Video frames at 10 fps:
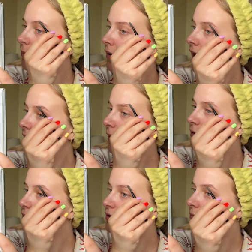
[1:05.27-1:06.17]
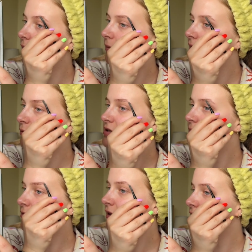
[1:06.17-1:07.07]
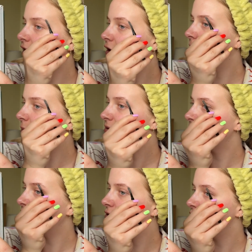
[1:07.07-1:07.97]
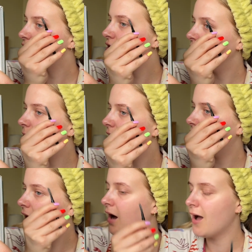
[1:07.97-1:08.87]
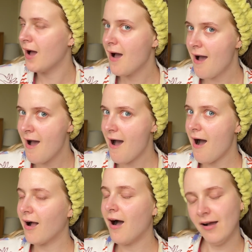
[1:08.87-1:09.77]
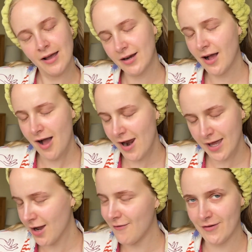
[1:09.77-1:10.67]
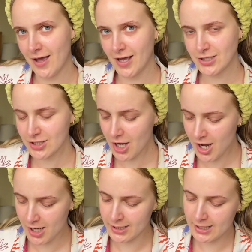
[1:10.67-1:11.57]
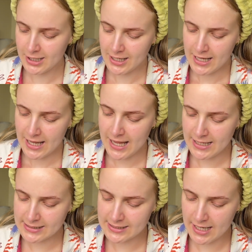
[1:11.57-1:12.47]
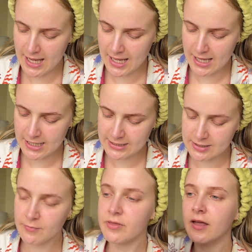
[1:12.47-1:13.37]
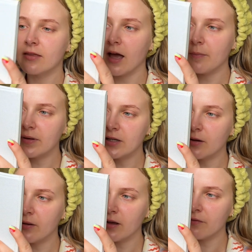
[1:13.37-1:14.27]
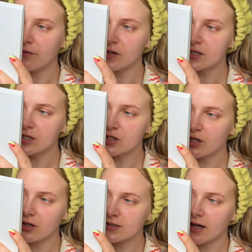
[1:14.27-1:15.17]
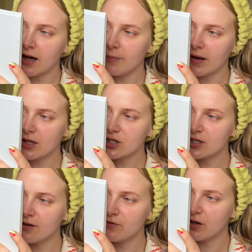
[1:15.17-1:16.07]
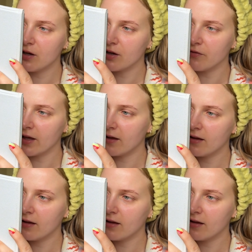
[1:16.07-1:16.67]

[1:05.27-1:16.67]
I am gluing them up, and that was something that a lot of people said not to do, but I can't let go of it. I just can't. It's something that I've been doing for such a long time, and I just love the look of it.